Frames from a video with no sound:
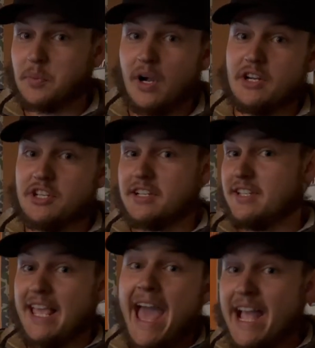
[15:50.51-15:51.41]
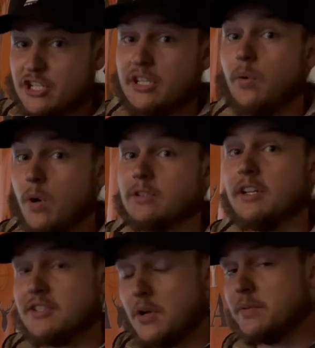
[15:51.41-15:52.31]
projects and he actually worked
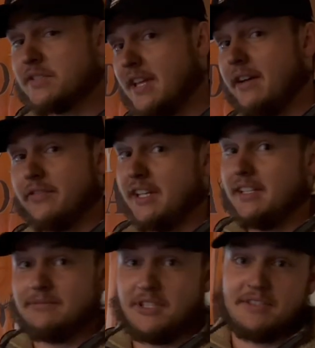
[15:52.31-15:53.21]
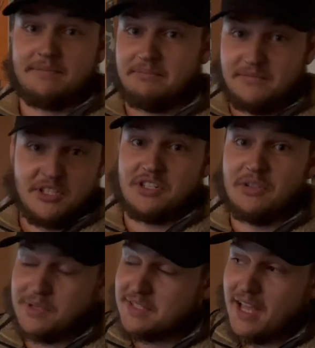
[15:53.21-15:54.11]
on his own stuff and he just just
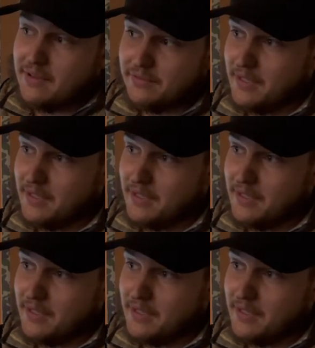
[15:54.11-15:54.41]
knew his stuff.